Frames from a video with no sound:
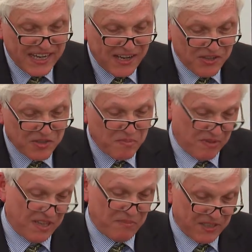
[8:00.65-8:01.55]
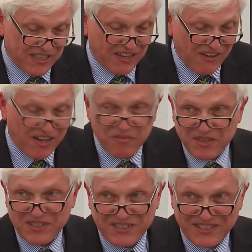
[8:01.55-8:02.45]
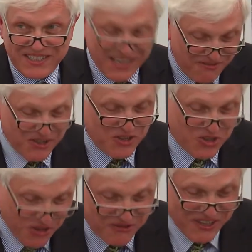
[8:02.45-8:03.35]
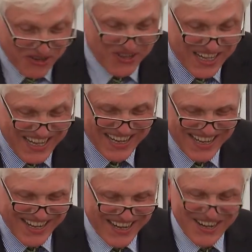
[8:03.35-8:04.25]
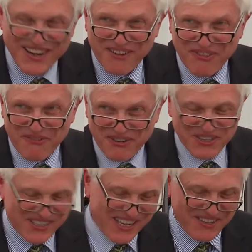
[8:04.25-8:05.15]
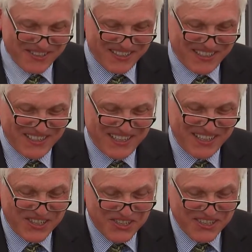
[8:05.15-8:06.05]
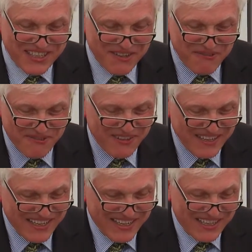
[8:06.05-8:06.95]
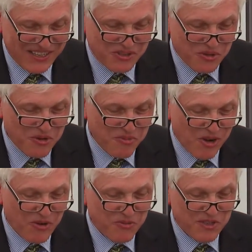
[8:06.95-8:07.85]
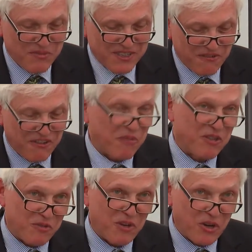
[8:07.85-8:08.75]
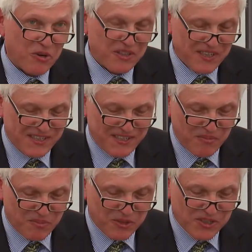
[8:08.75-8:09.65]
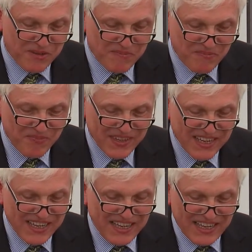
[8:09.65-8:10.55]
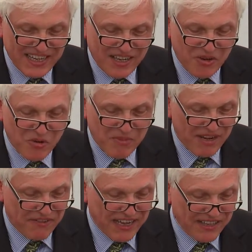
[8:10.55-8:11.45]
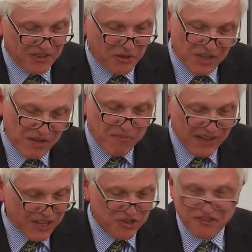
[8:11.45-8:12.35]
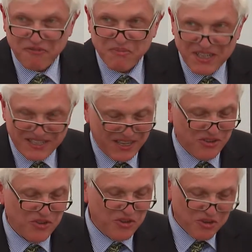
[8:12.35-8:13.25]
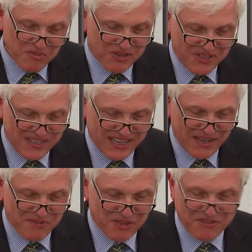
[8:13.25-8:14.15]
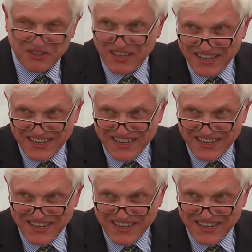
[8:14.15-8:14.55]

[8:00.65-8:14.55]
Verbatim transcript: sounds, and particularly Mr. David Giovannoni of the First Sound Initiative, and to whom, along with Mr. Fabris, we owe this symposium, and whom I've had the great pleasure of meeting numerous times over the